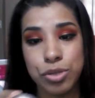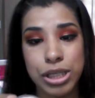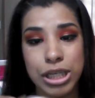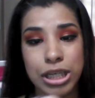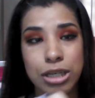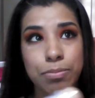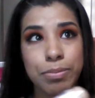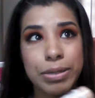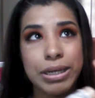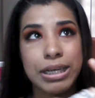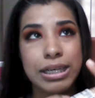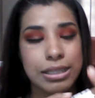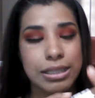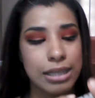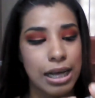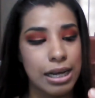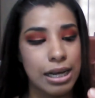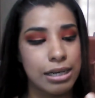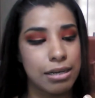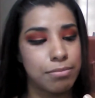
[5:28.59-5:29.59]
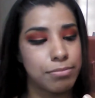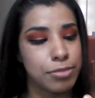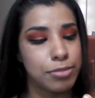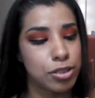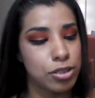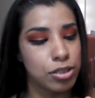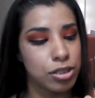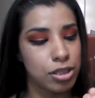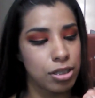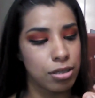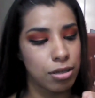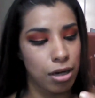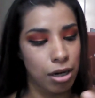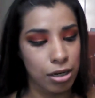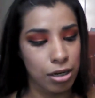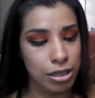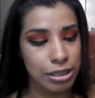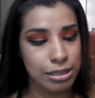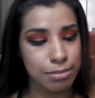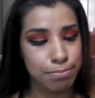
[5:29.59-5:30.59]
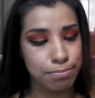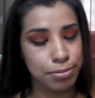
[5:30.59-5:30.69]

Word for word: it because I am gonna um